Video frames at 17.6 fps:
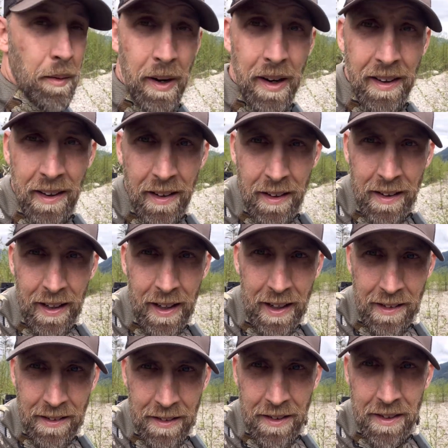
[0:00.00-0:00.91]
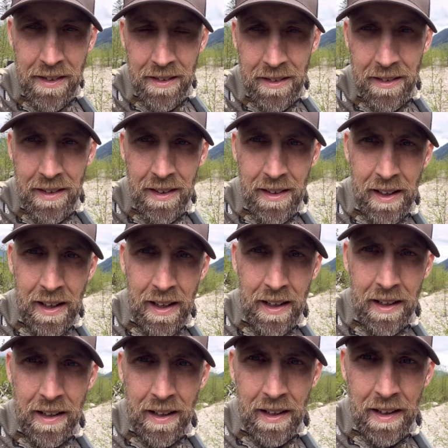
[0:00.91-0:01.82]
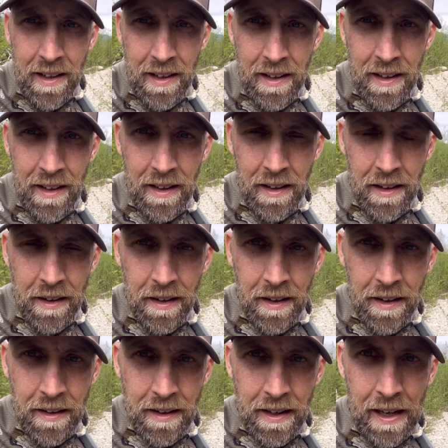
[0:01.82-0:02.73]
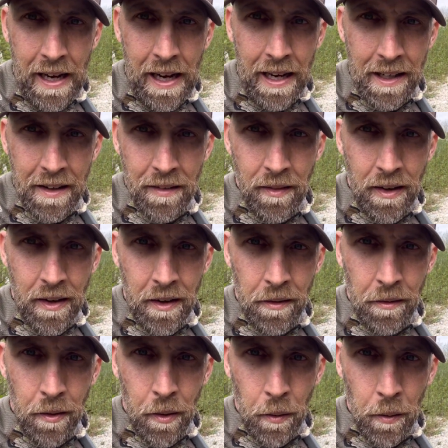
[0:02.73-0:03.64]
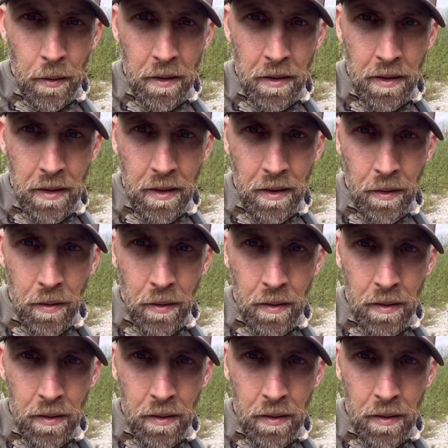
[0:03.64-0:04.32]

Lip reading: when I tell you guys to take a deactivated road, you know,